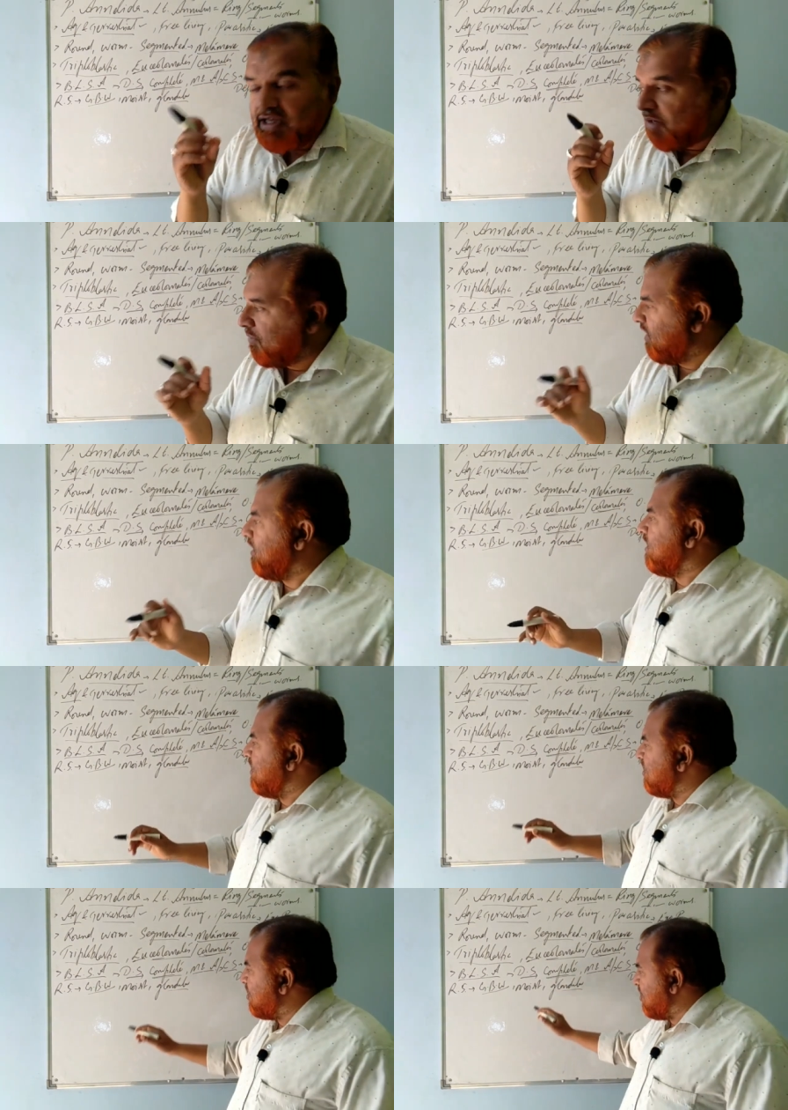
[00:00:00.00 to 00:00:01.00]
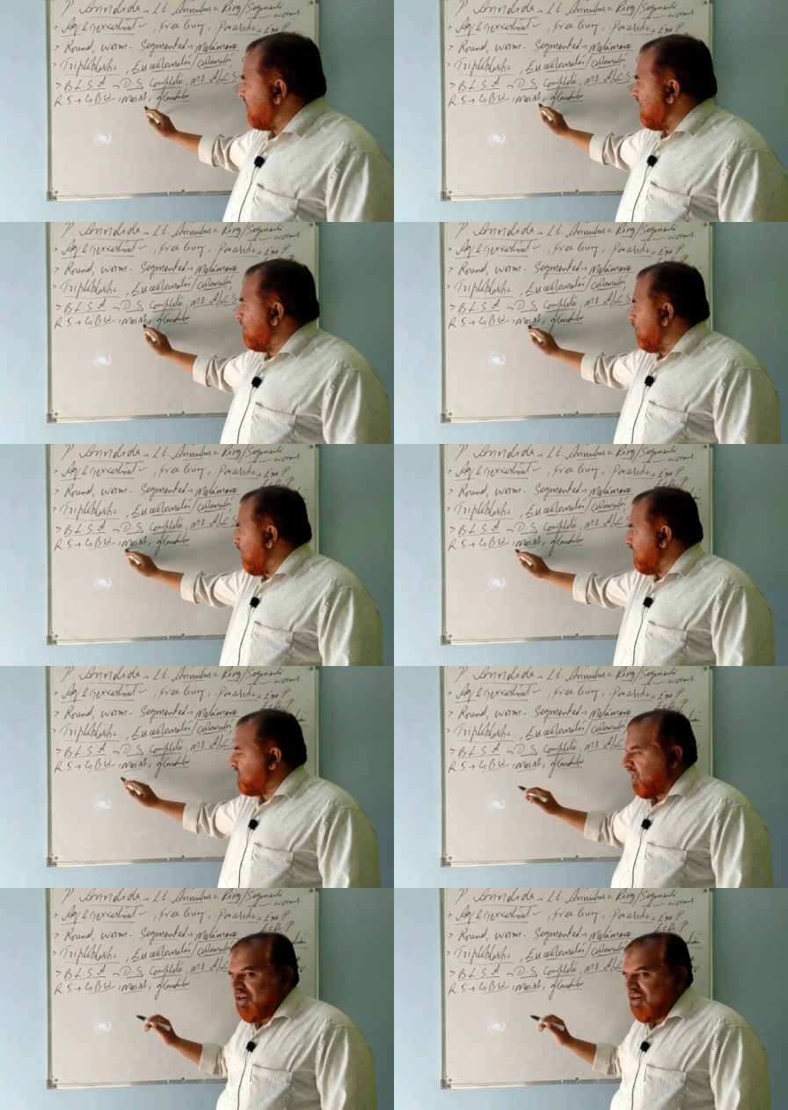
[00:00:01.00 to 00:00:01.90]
gummy, sticky, moist,